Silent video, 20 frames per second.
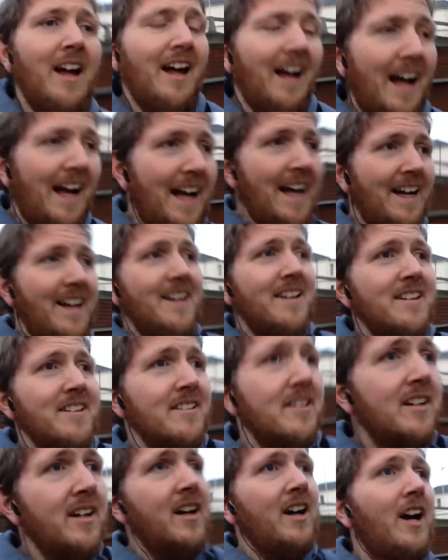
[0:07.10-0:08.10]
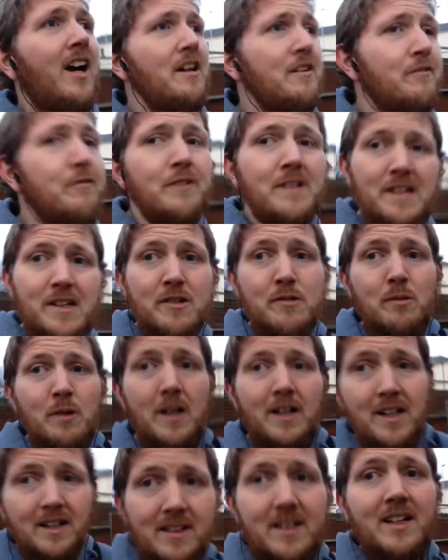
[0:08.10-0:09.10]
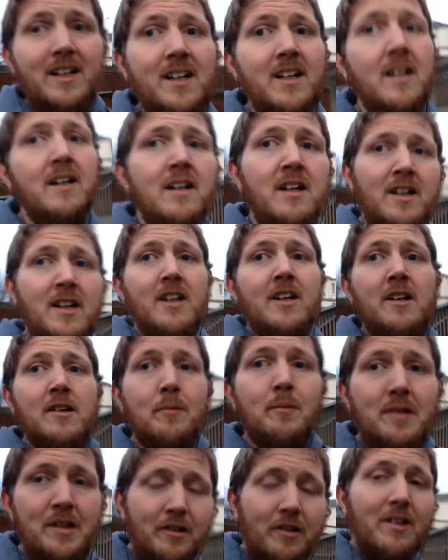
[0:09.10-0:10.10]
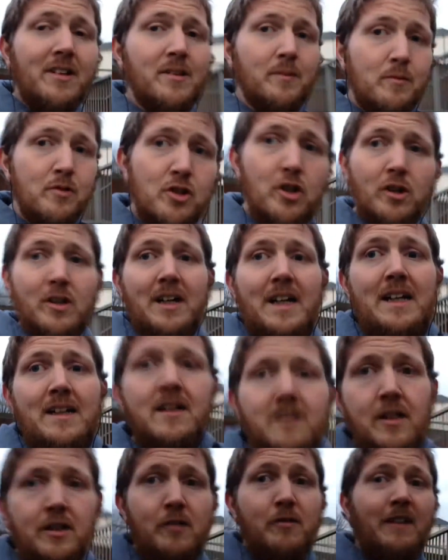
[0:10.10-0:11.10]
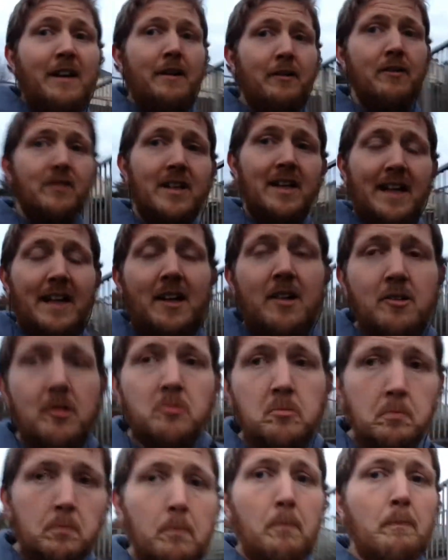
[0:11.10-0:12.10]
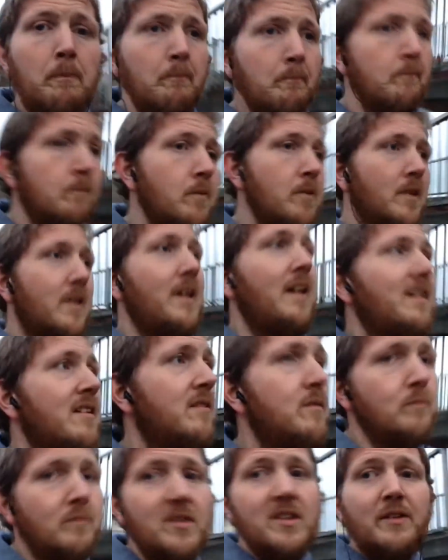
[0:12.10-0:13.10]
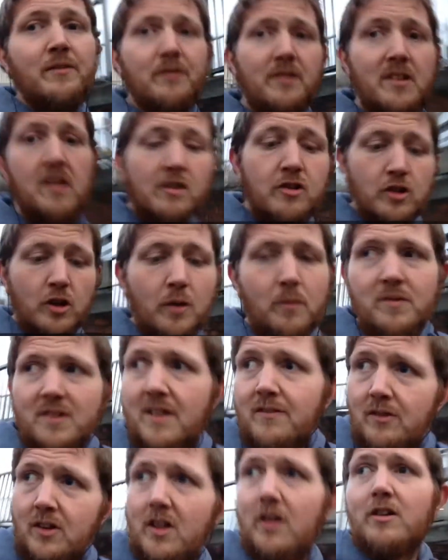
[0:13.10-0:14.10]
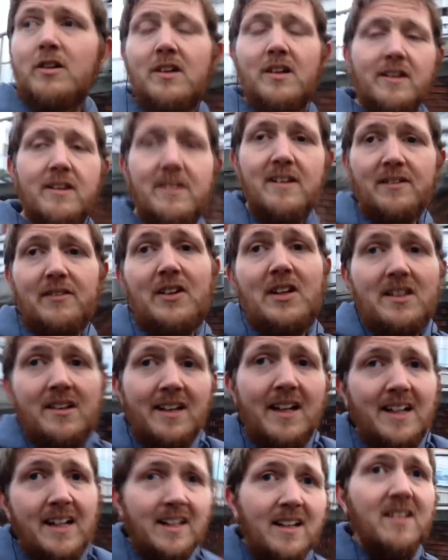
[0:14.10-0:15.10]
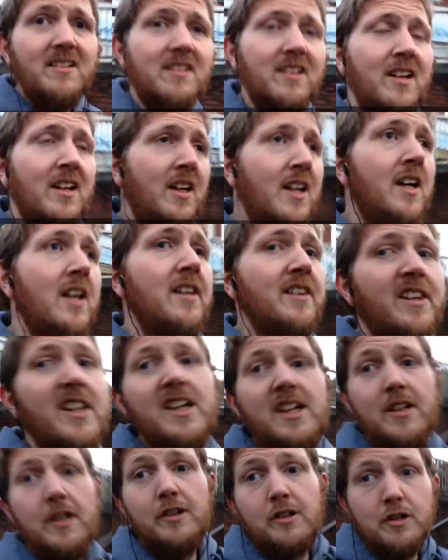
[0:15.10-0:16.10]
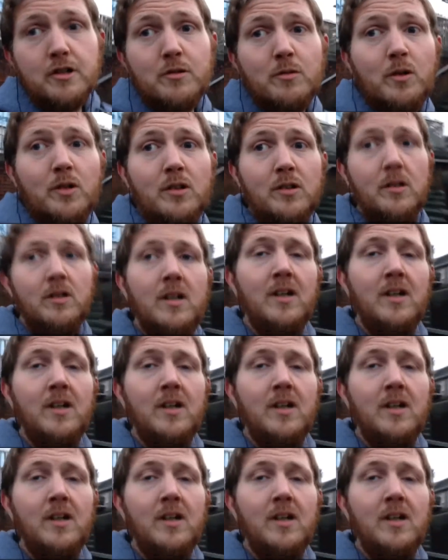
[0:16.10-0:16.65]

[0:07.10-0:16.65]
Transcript: and I finished work, been doing some jogging around town, and getting some stuff in the shops, and the DVDs, the usual,